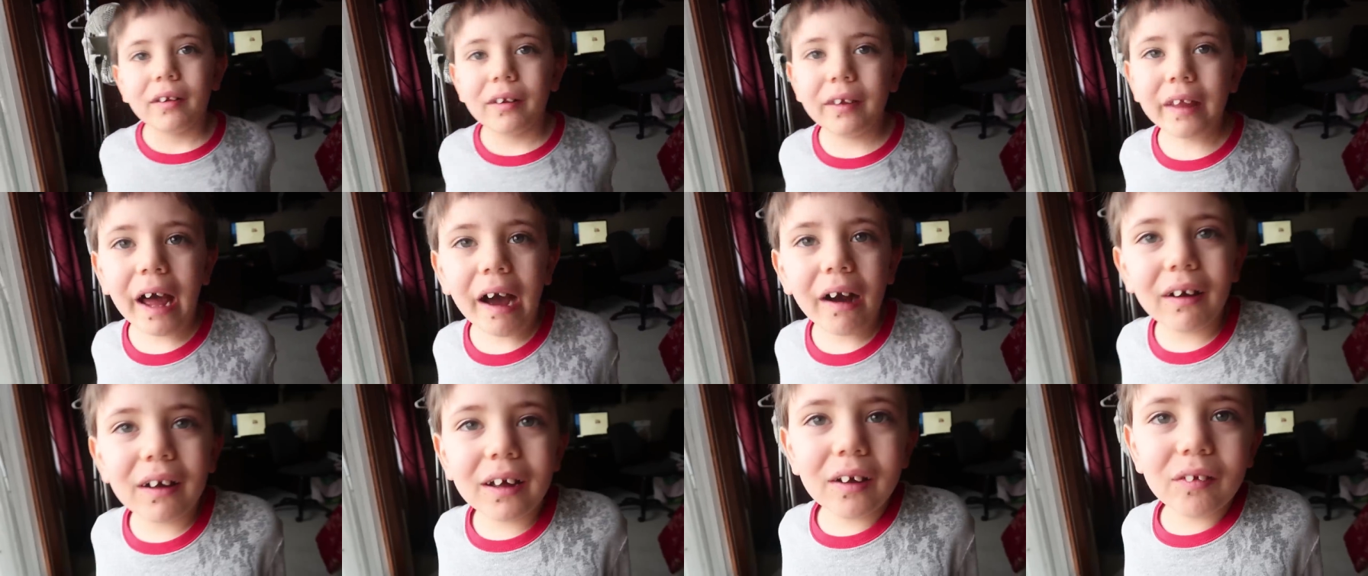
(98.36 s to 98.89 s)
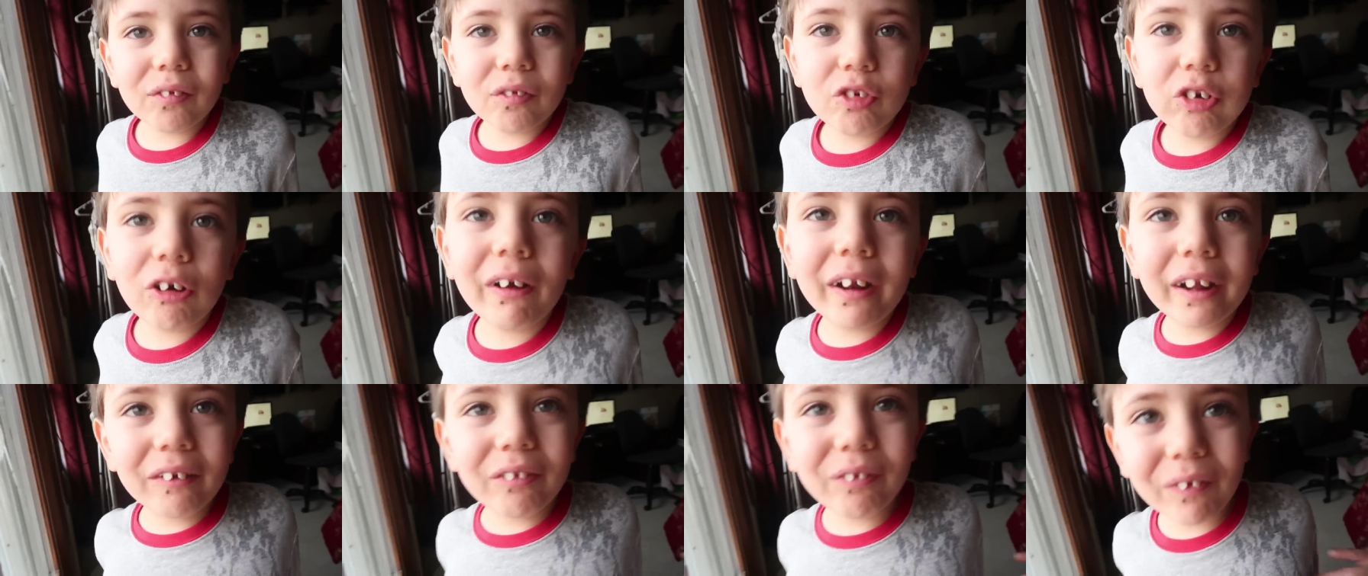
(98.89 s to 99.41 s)
Now I have
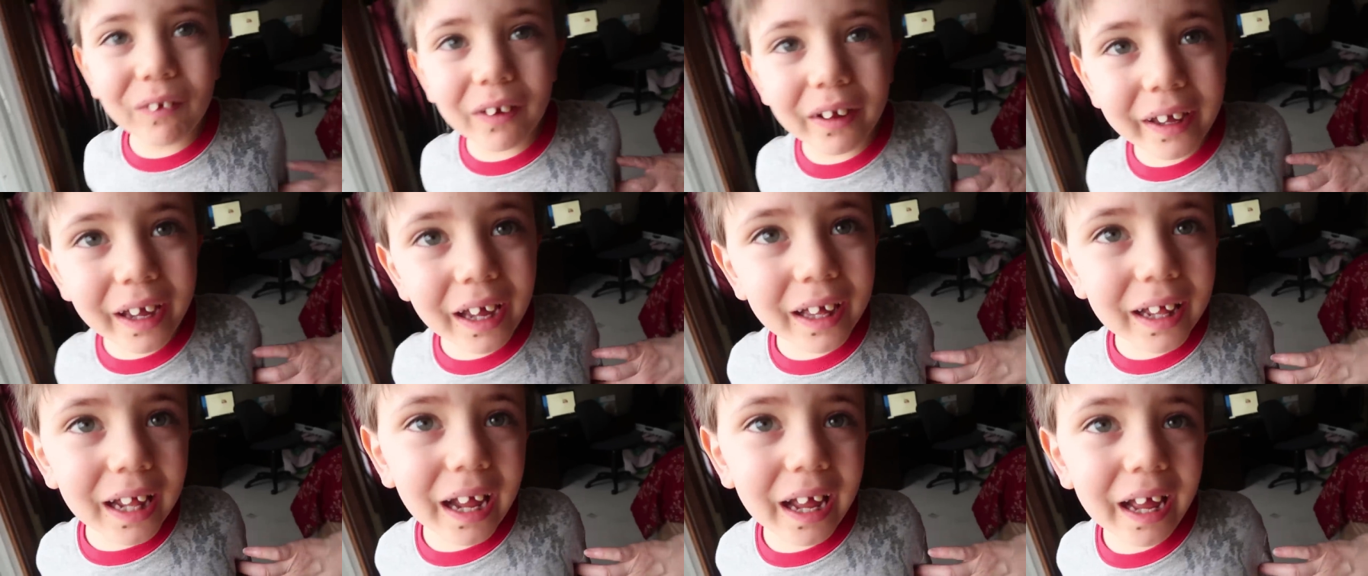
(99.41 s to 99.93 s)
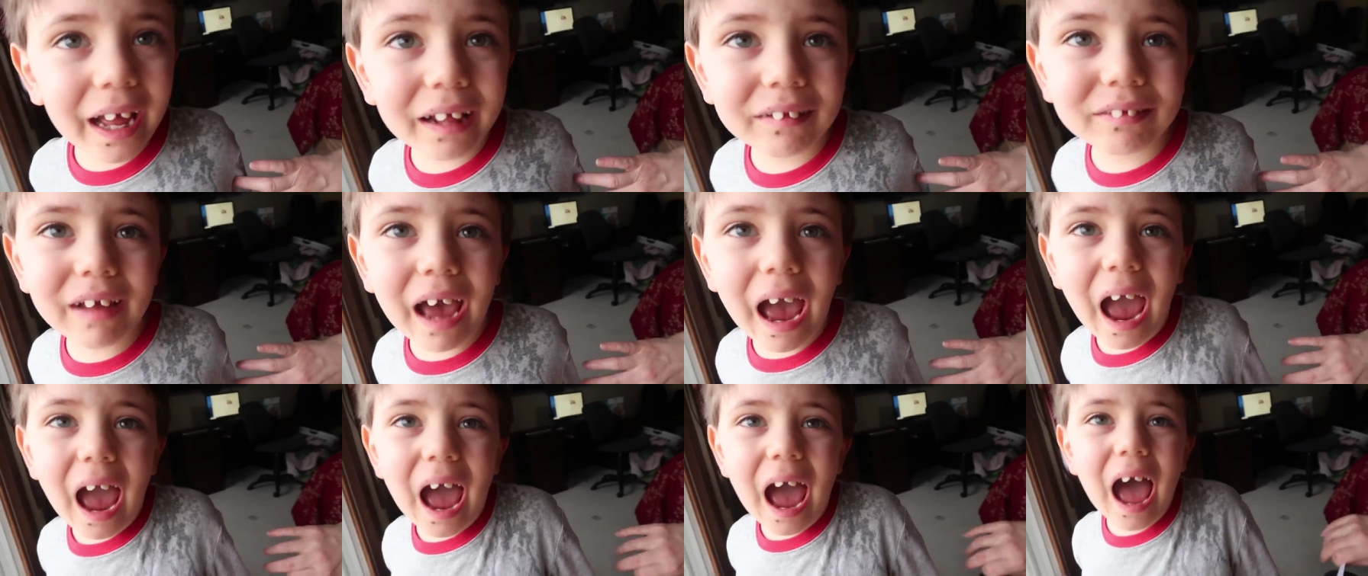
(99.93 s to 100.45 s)
twenty-three That's
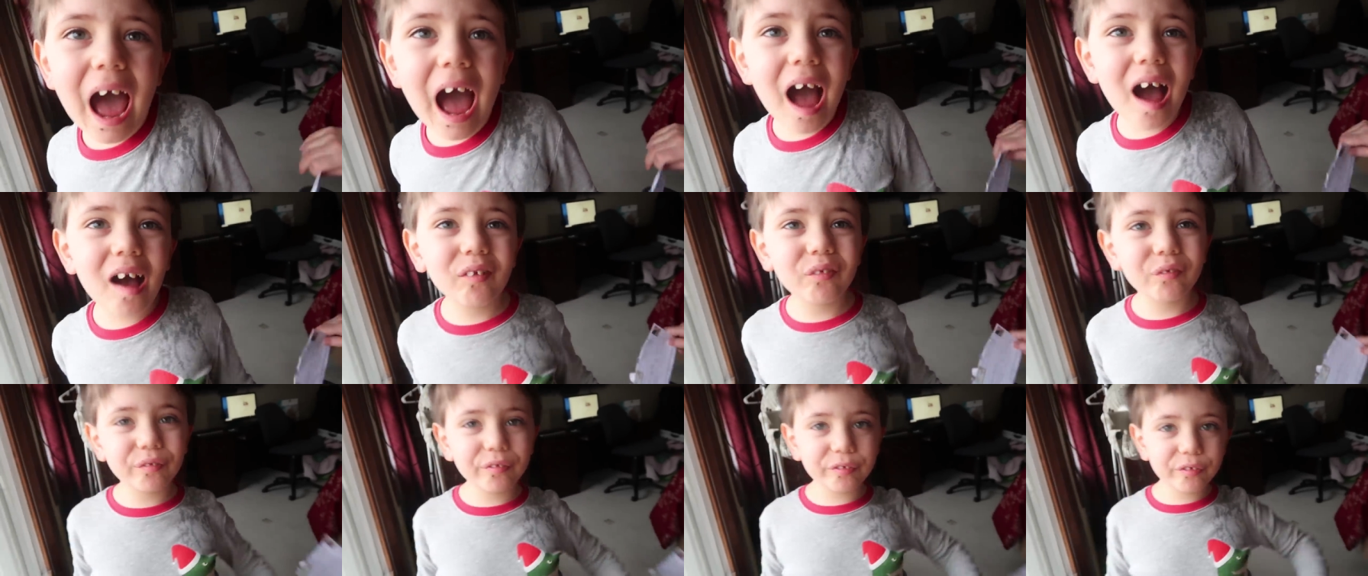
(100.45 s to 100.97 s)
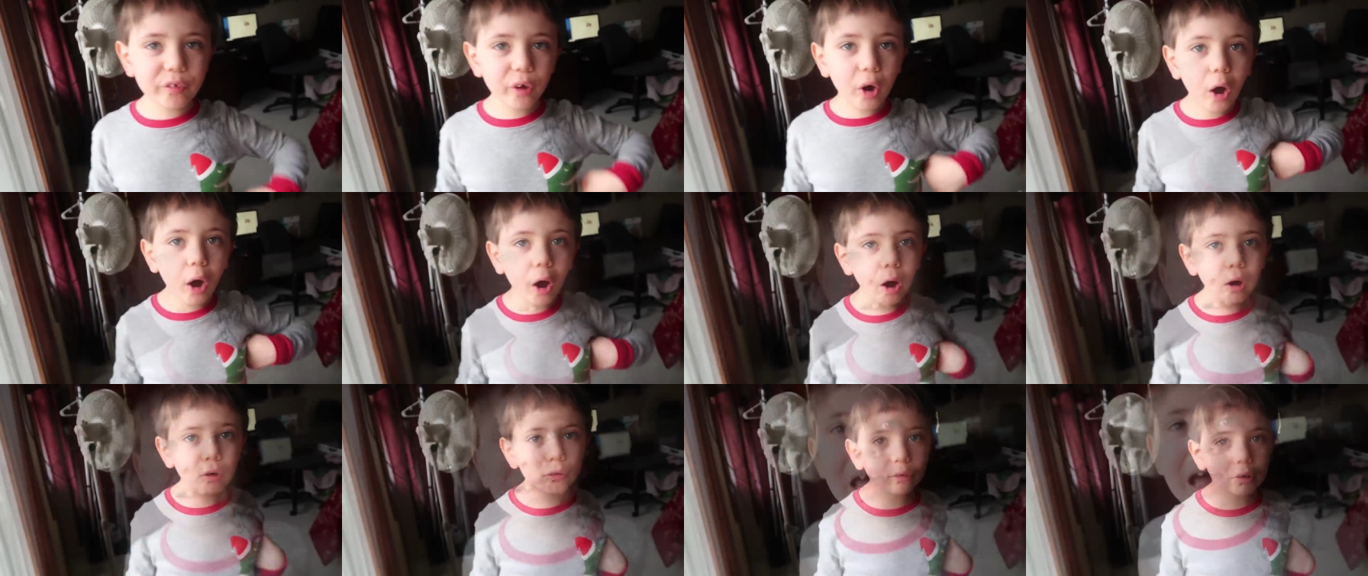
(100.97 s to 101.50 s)
and a half
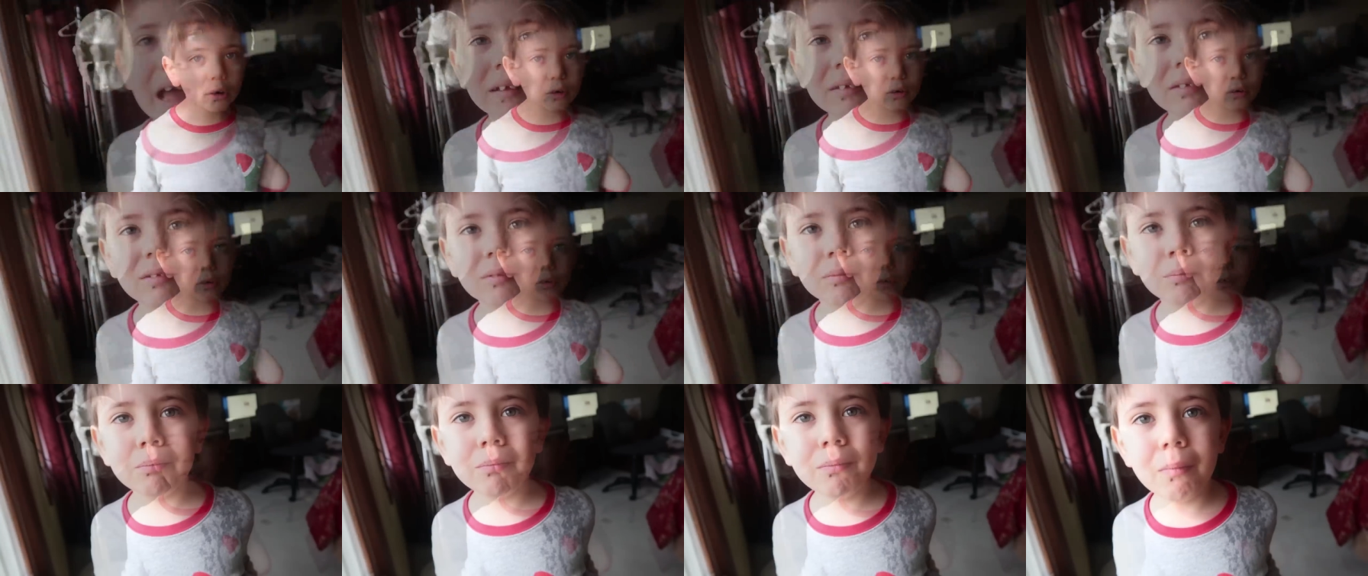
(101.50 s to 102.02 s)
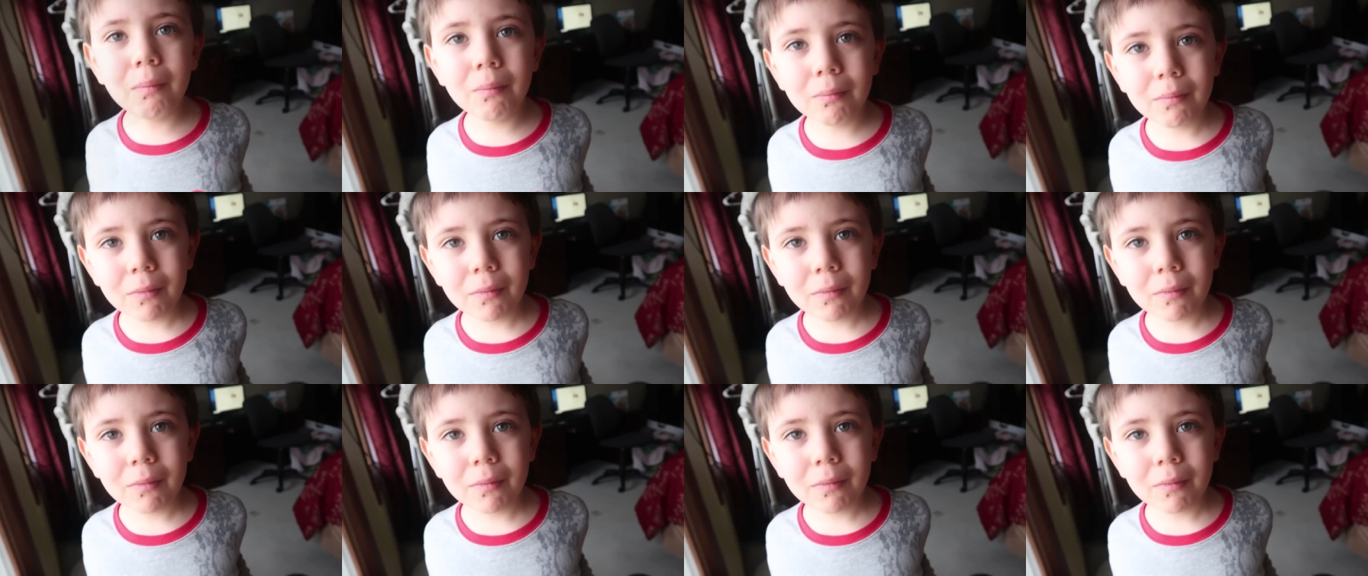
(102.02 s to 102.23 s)
dollars.